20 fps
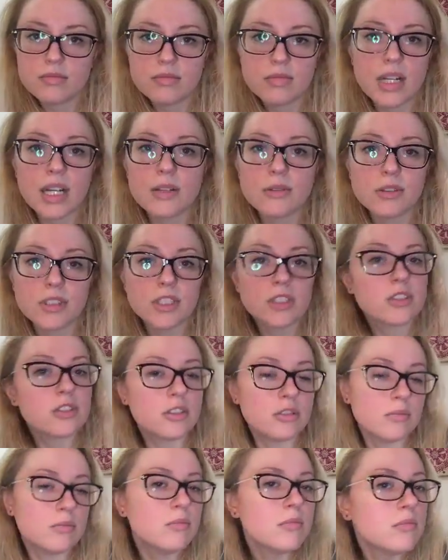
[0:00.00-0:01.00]
I would
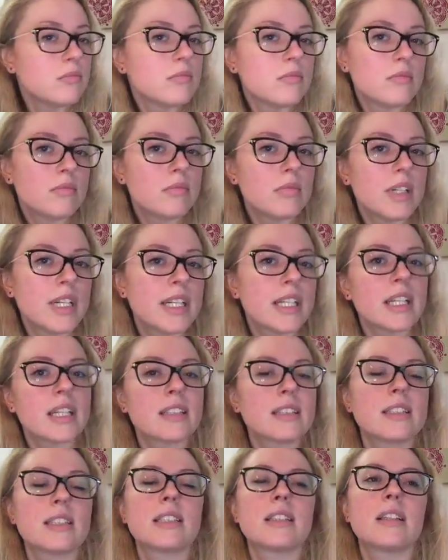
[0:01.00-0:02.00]
assume, I
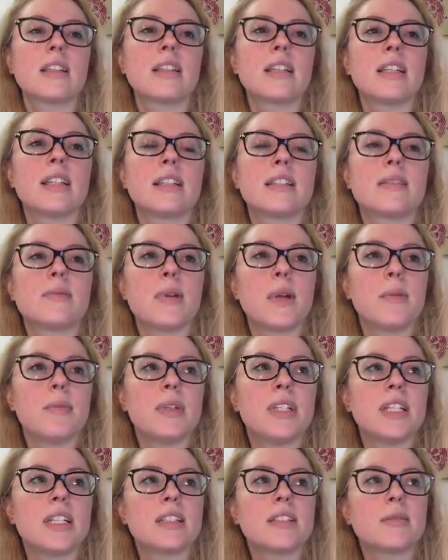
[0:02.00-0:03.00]
guess, like this might
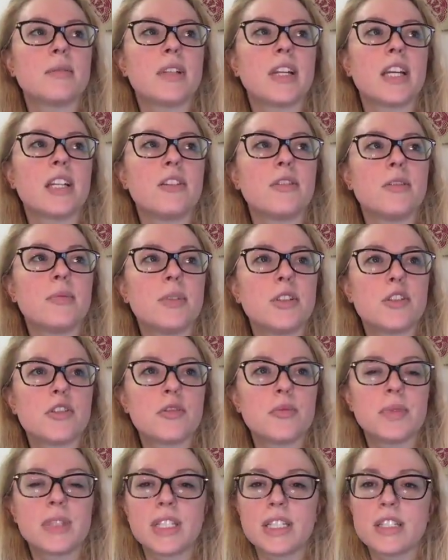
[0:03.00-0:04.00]
be not something I know to be true,
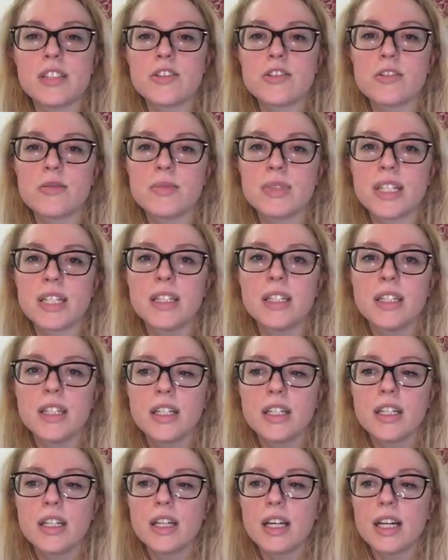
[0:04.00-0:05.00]
but I assume that
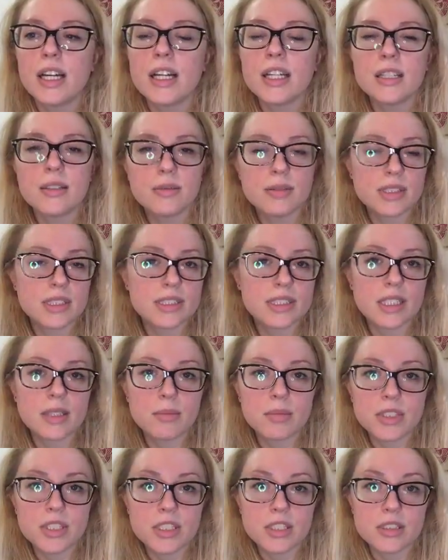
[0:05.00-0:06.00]
since
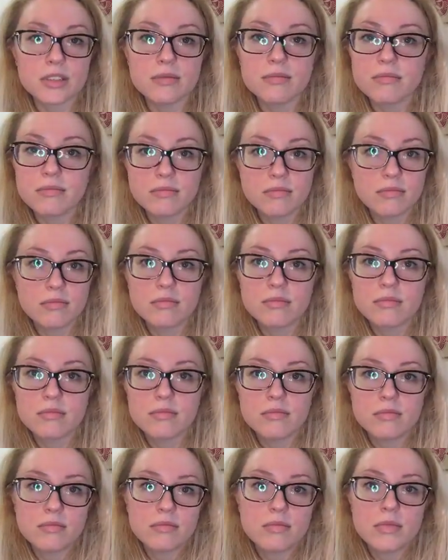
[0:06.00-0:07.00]
I'm here,
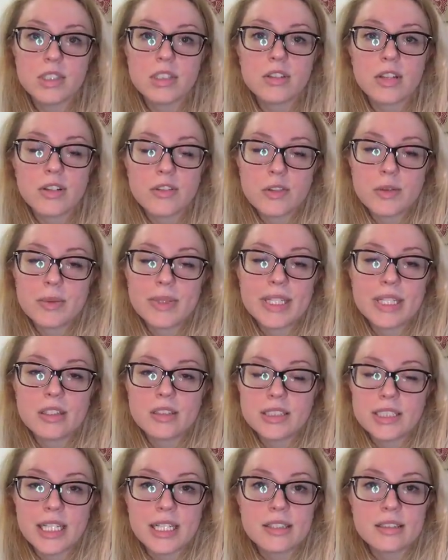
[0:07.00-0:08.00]
you know, everybody
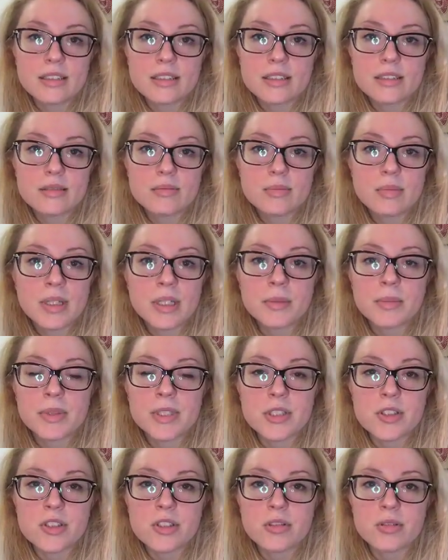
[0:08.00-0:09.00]
else has
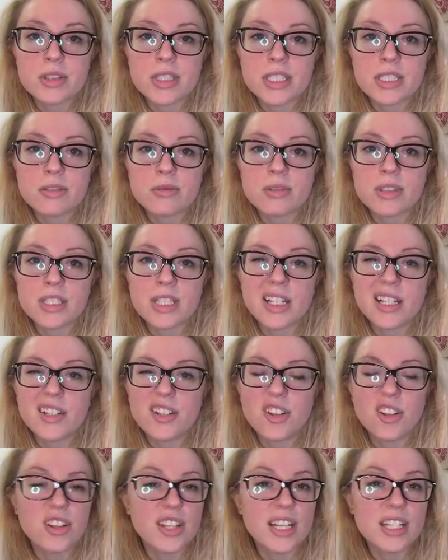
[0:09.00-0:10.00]
purpose too. Like we're not
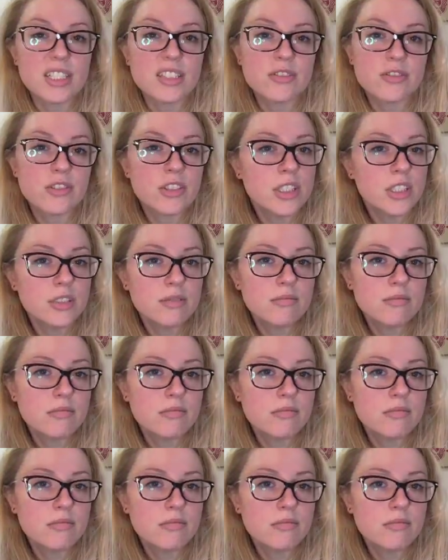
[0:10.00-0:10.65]
all that different.